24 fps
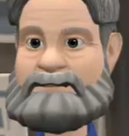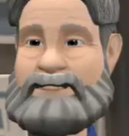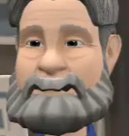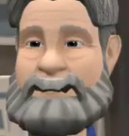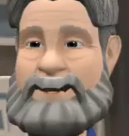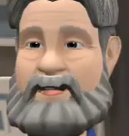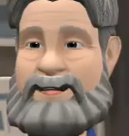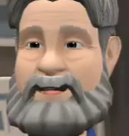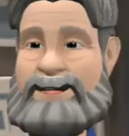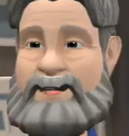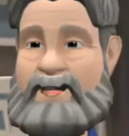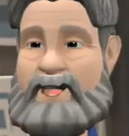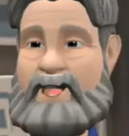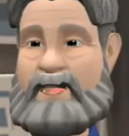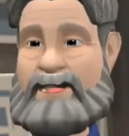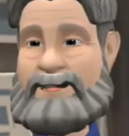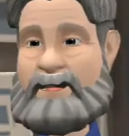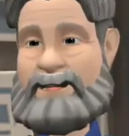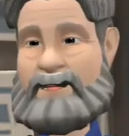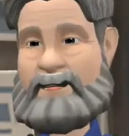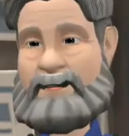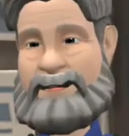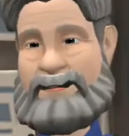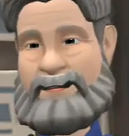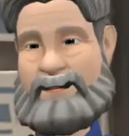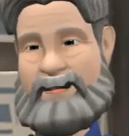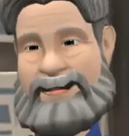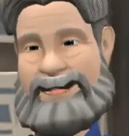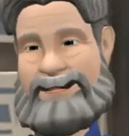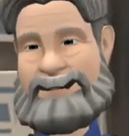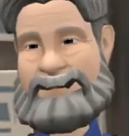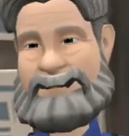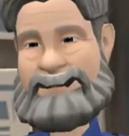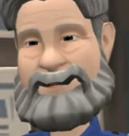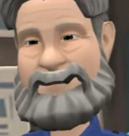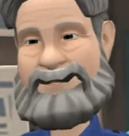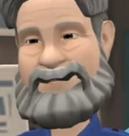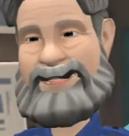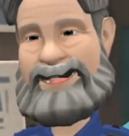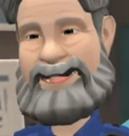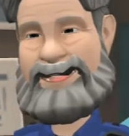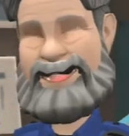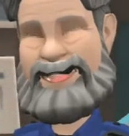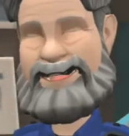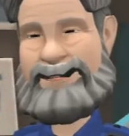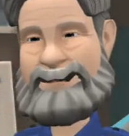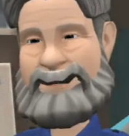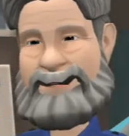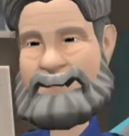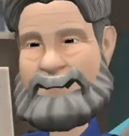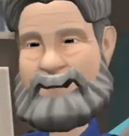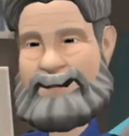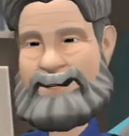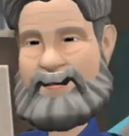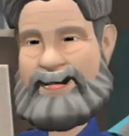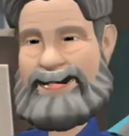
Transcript: I'm the local police. I found that Justice